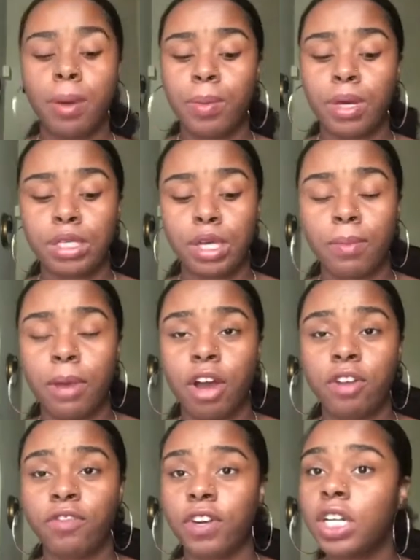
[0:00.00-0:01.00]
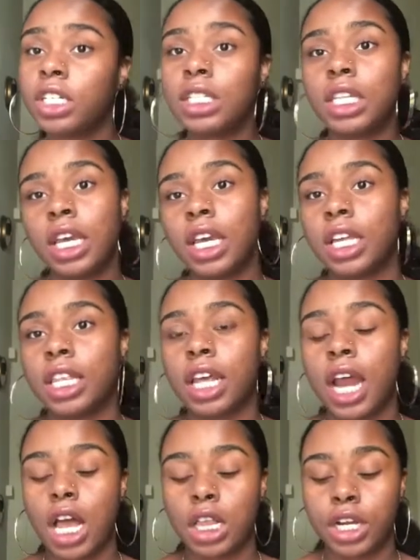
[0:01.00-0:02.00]
But so my first thing
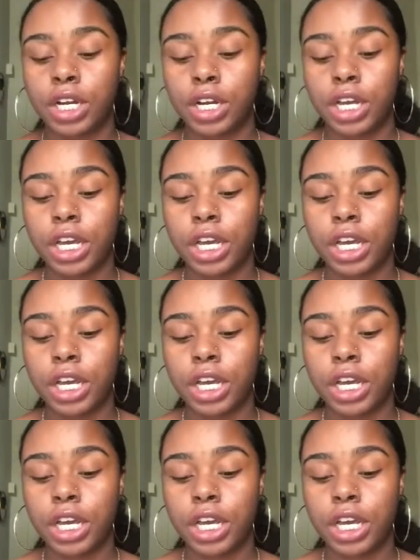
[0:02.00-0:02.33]
that I learned